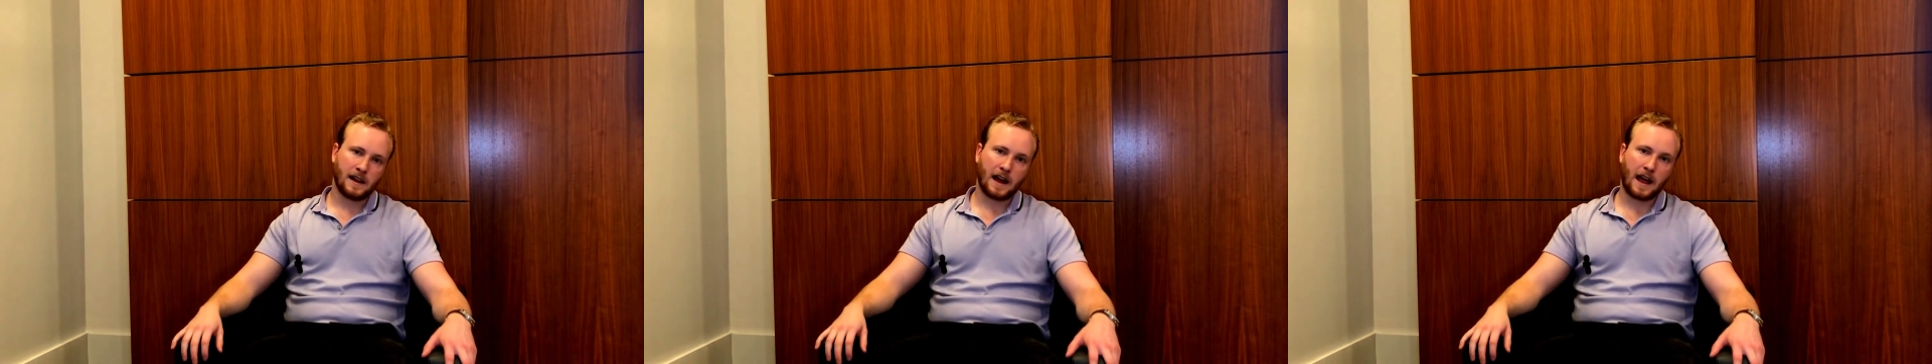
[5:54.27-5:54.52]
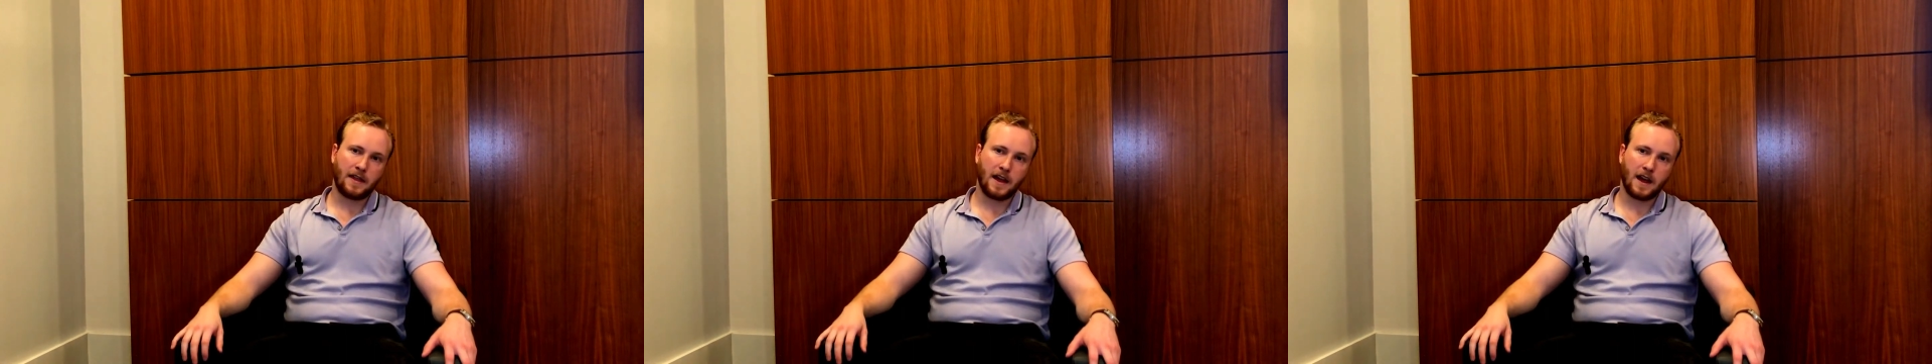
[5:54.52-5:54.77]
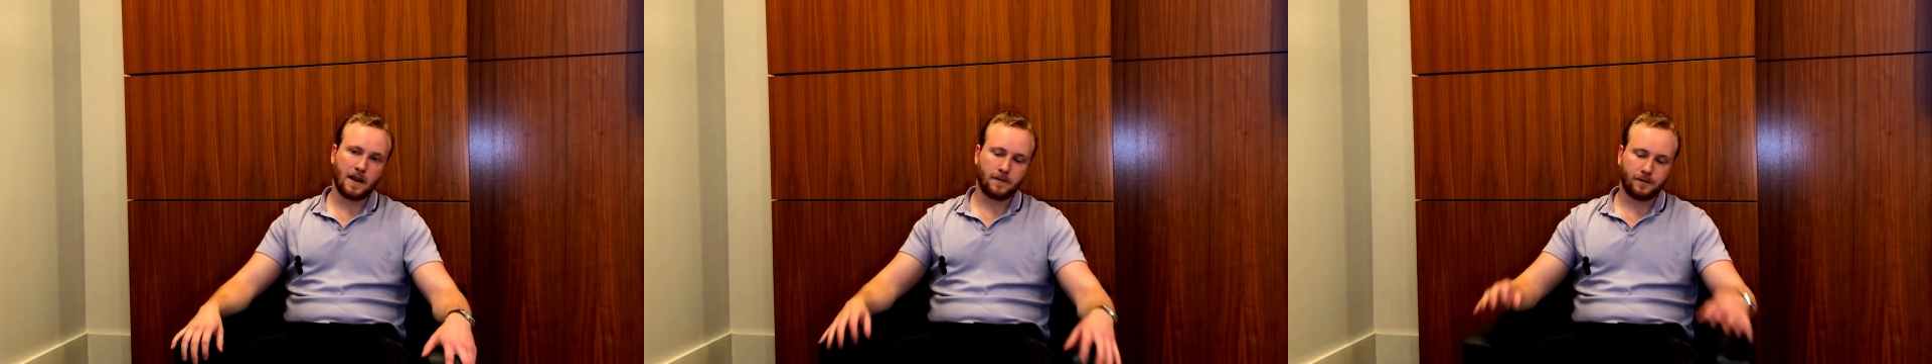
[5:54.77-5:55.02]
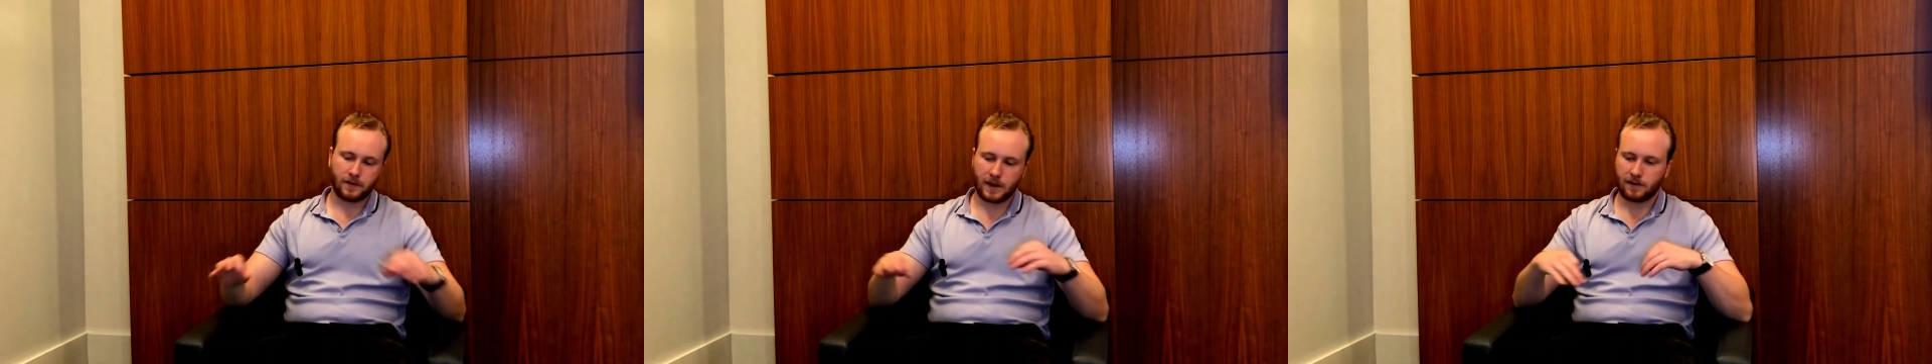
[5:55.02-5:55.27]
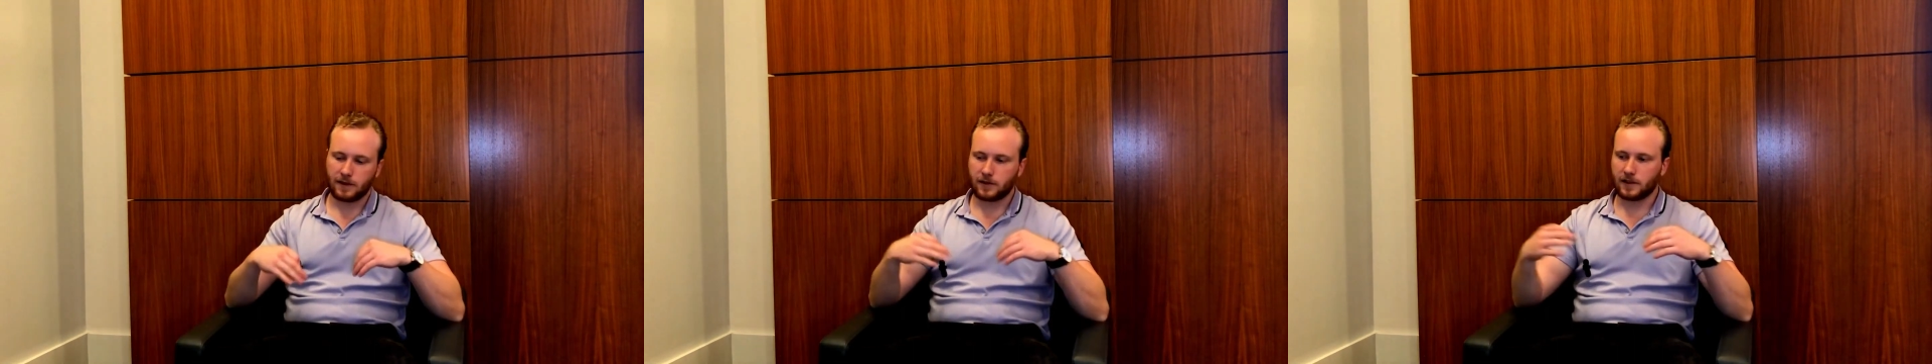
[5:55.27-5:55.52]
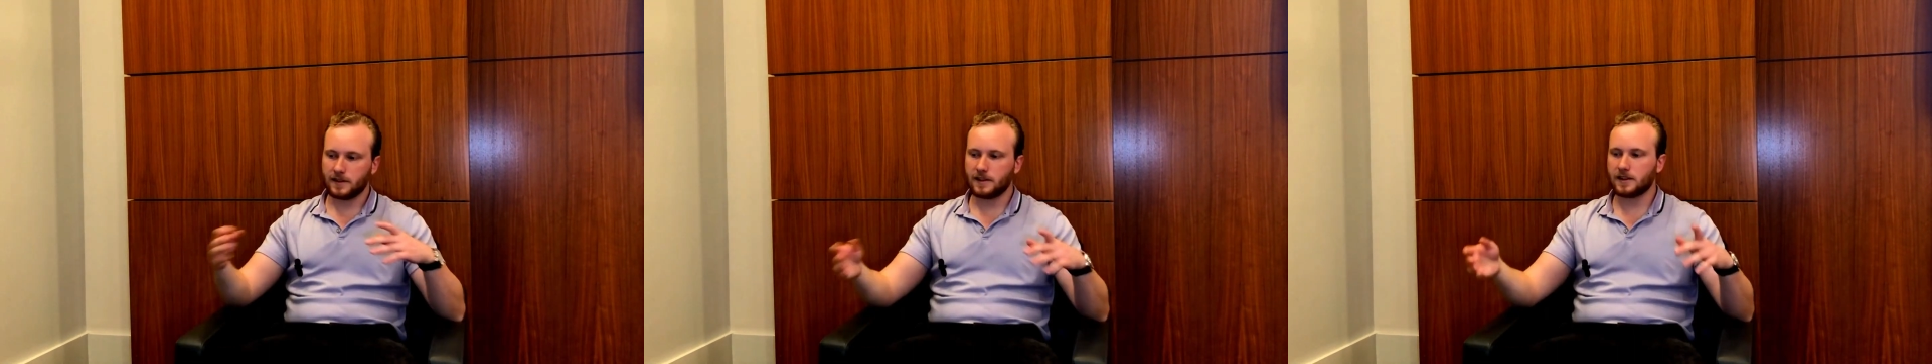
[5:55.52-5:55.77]
And then if we
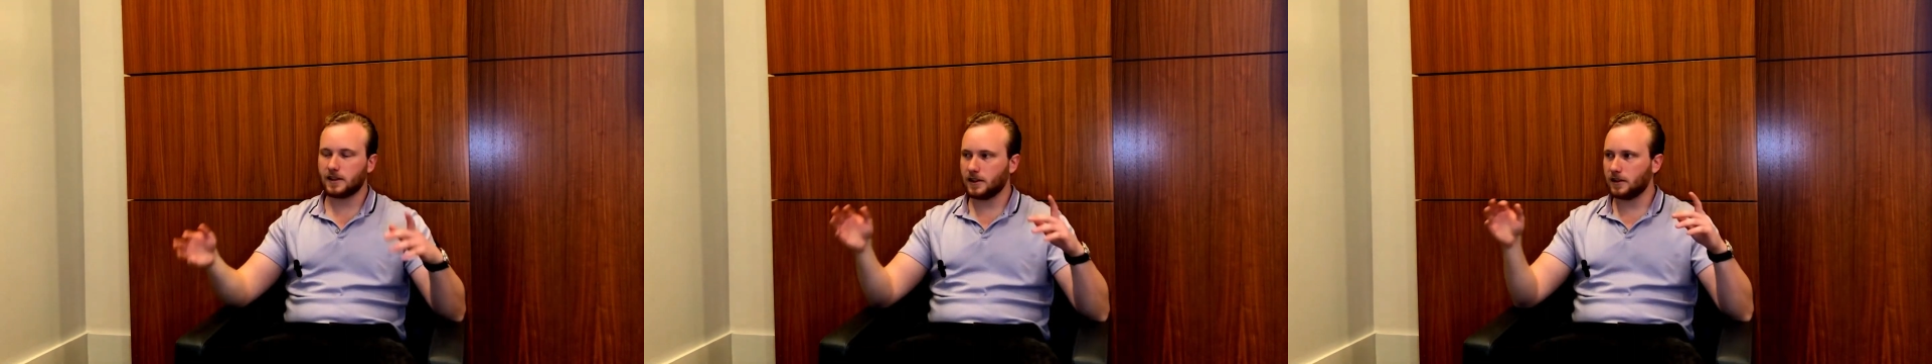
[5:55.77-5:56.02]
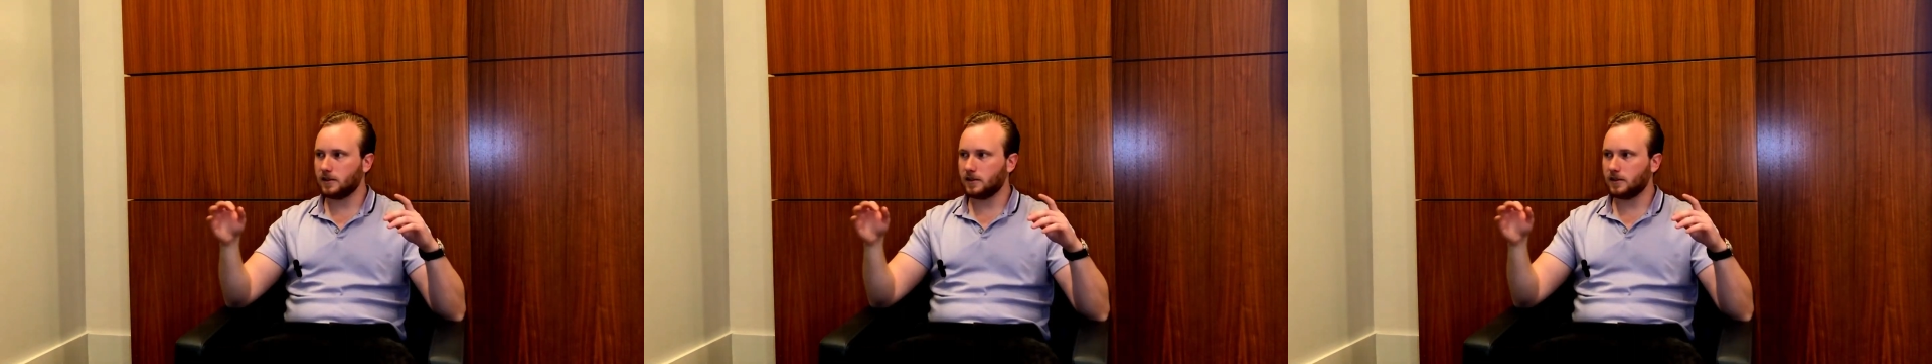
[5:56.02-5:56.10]
transition